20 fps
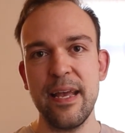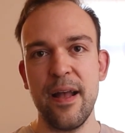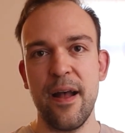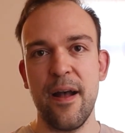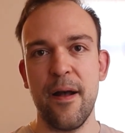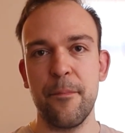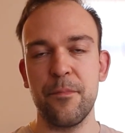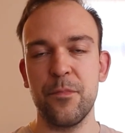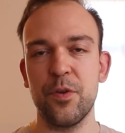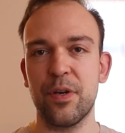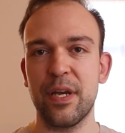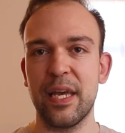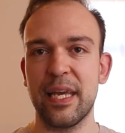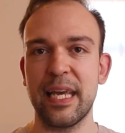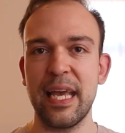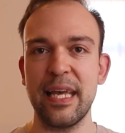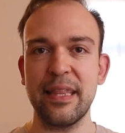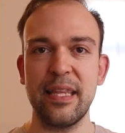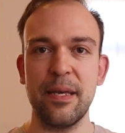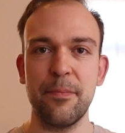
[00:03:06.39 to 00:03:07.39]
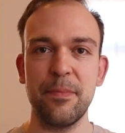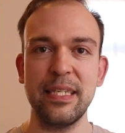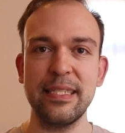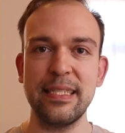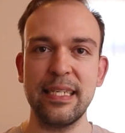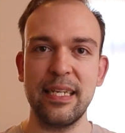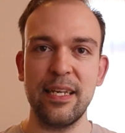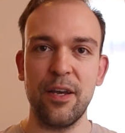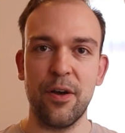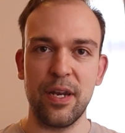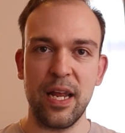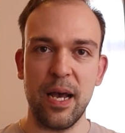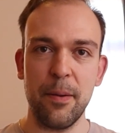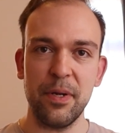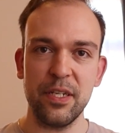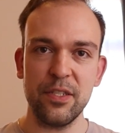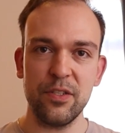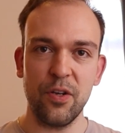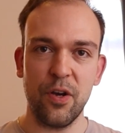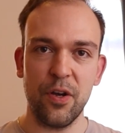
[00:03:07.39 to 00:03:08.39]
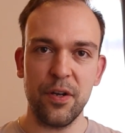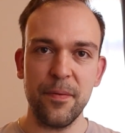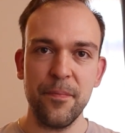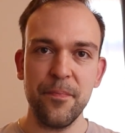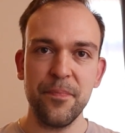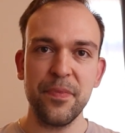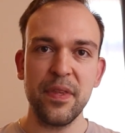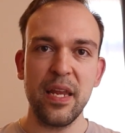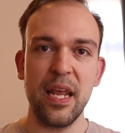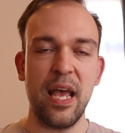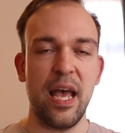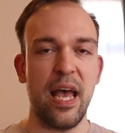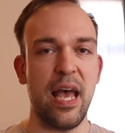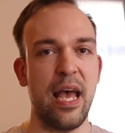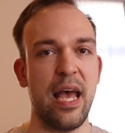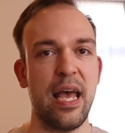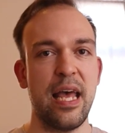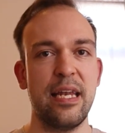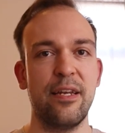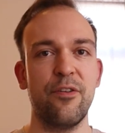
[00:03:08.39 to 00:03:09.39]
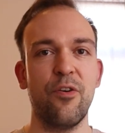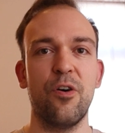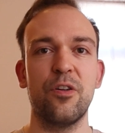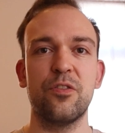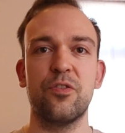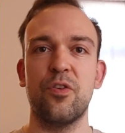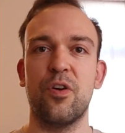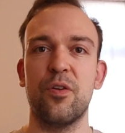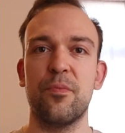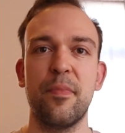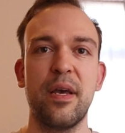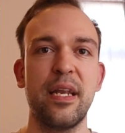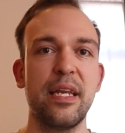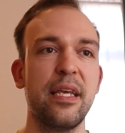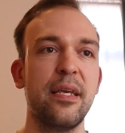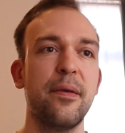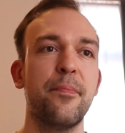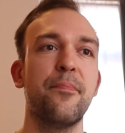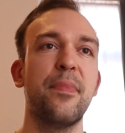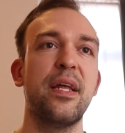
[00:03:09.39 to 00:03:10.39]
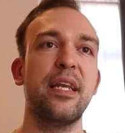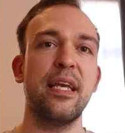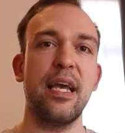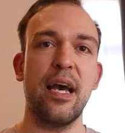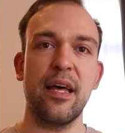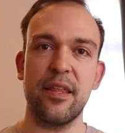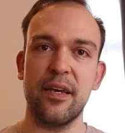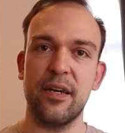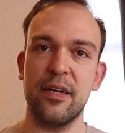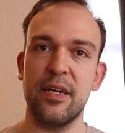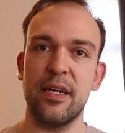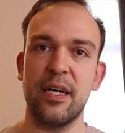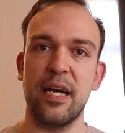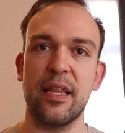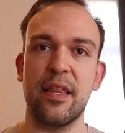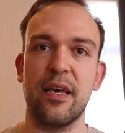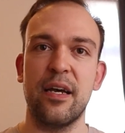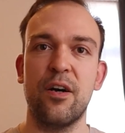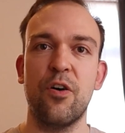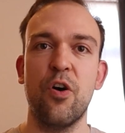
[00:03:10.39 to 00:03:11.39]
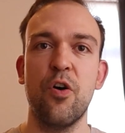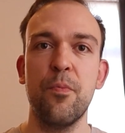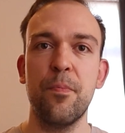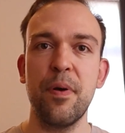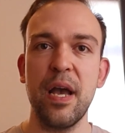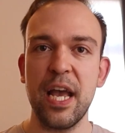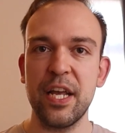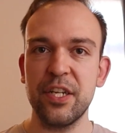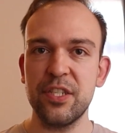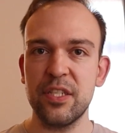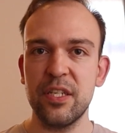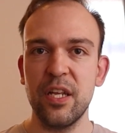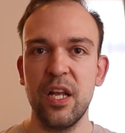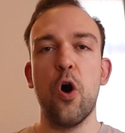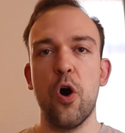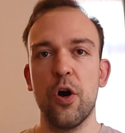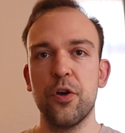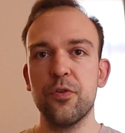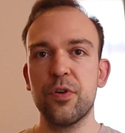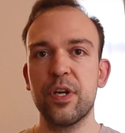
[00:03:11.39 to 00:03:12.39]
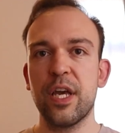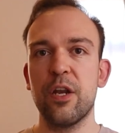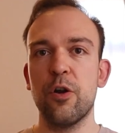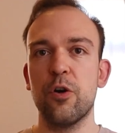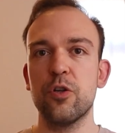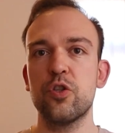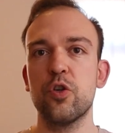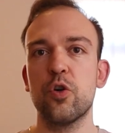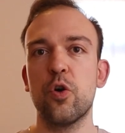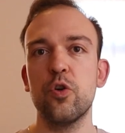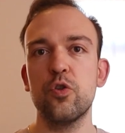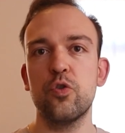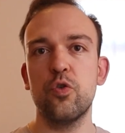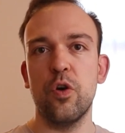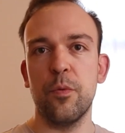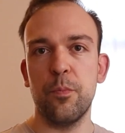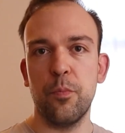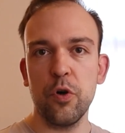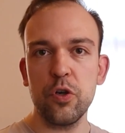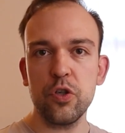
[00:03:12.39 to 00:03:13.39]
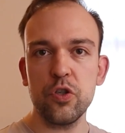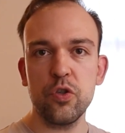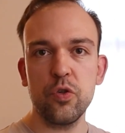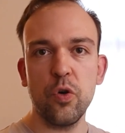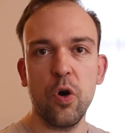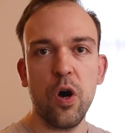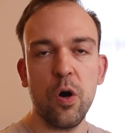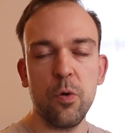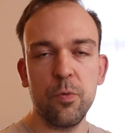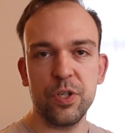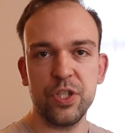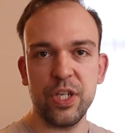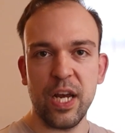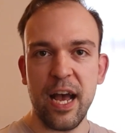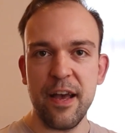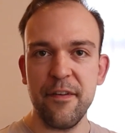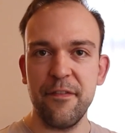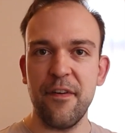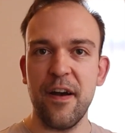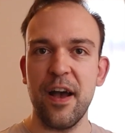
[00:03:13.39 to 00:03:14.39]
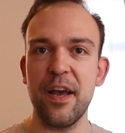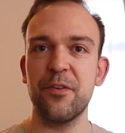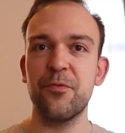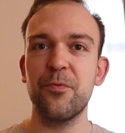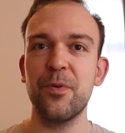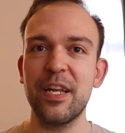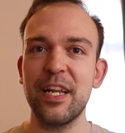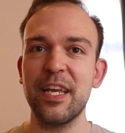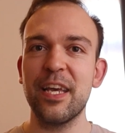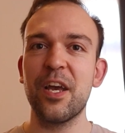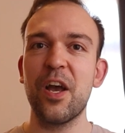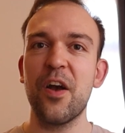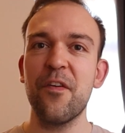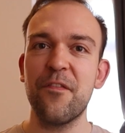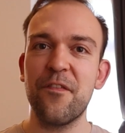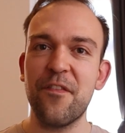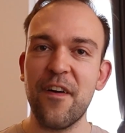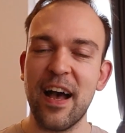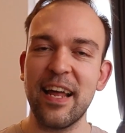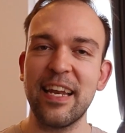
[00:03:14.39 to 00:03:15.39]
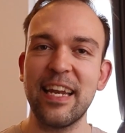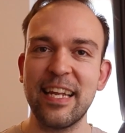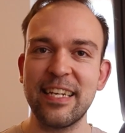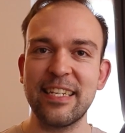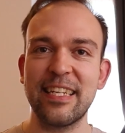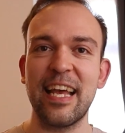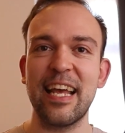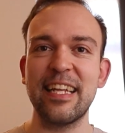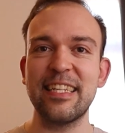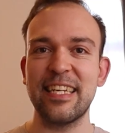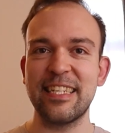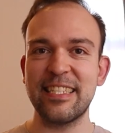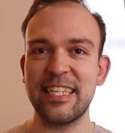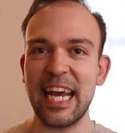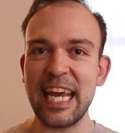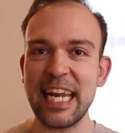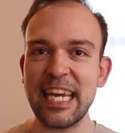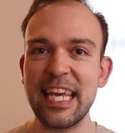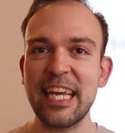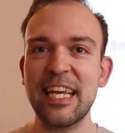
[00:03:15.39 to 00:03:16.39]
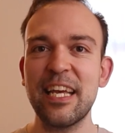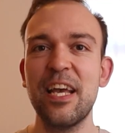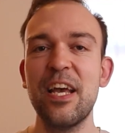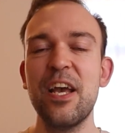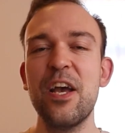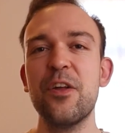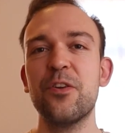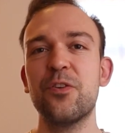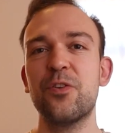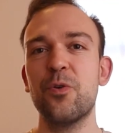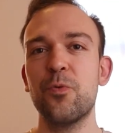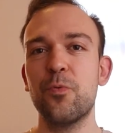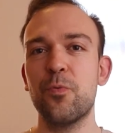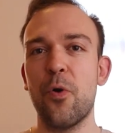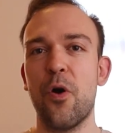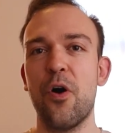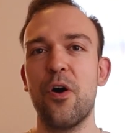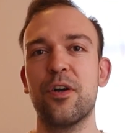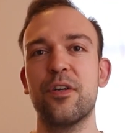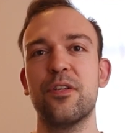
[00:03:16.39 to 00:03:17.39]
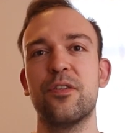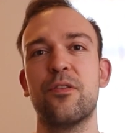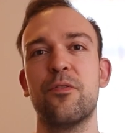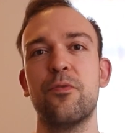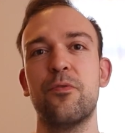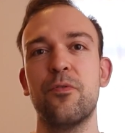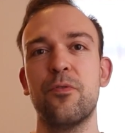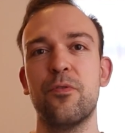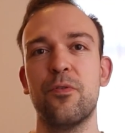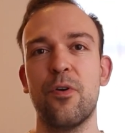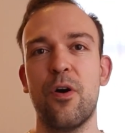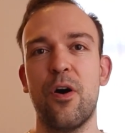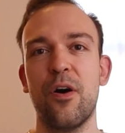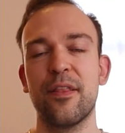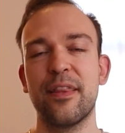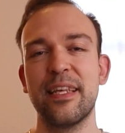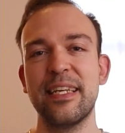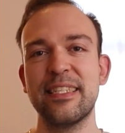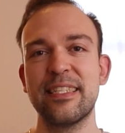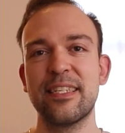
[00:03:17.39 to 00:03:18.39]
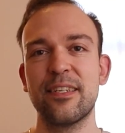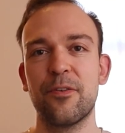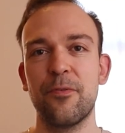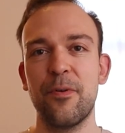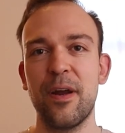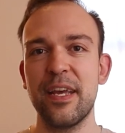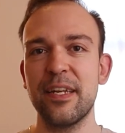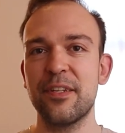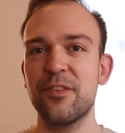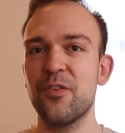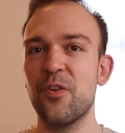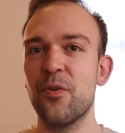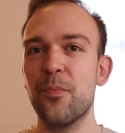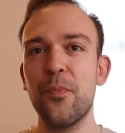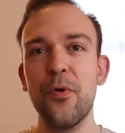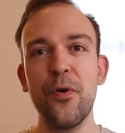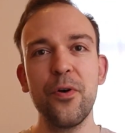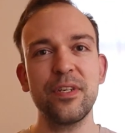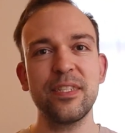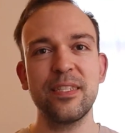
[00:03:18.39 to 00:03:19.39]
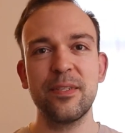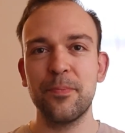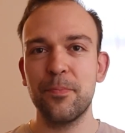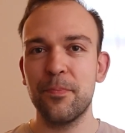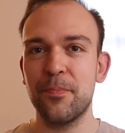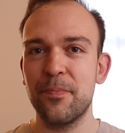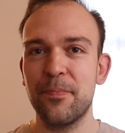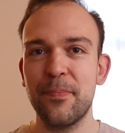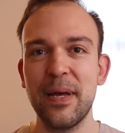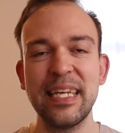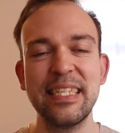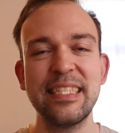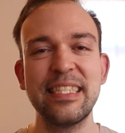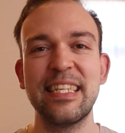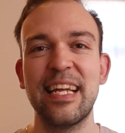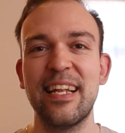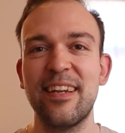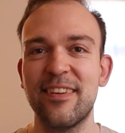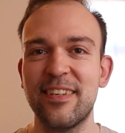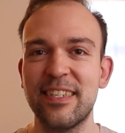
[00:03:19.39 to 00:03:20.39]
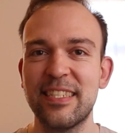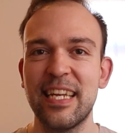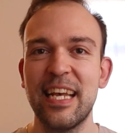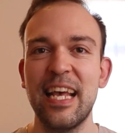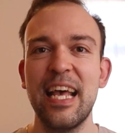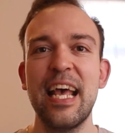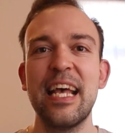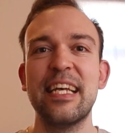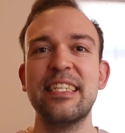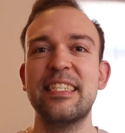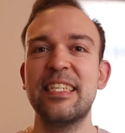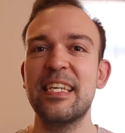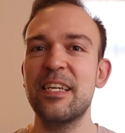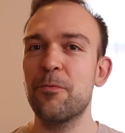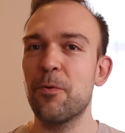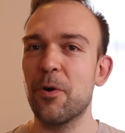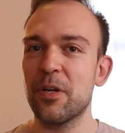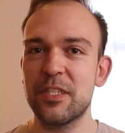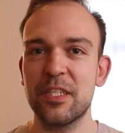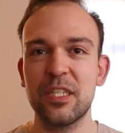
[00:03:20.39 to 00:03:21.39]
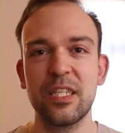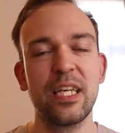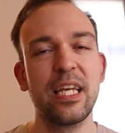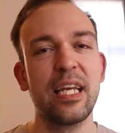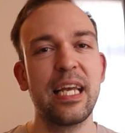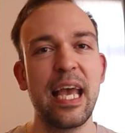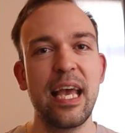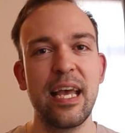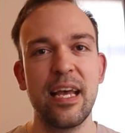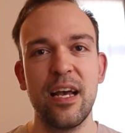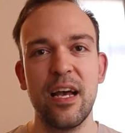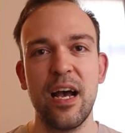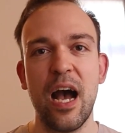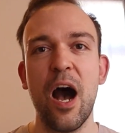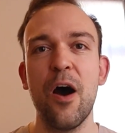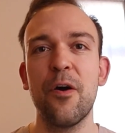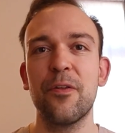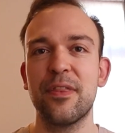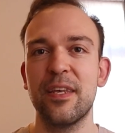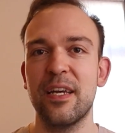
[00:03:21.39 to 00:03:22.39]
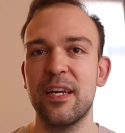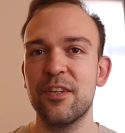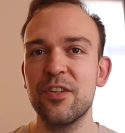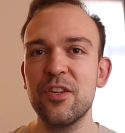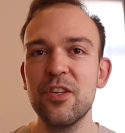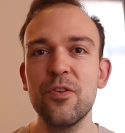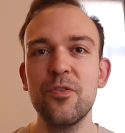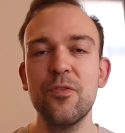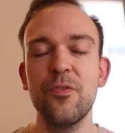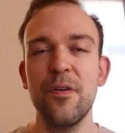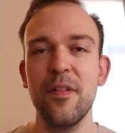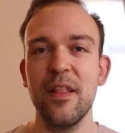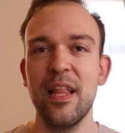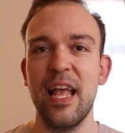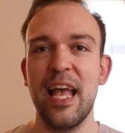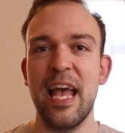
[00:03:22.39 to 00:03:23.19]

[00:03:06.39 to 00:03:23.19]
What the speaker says: You can get them easily on Amazon and also on many other homepages. Or you can also go to a bookstore, which I find really fun and entertaining, to walk through all these great new books, bestsellers, see what's out there new.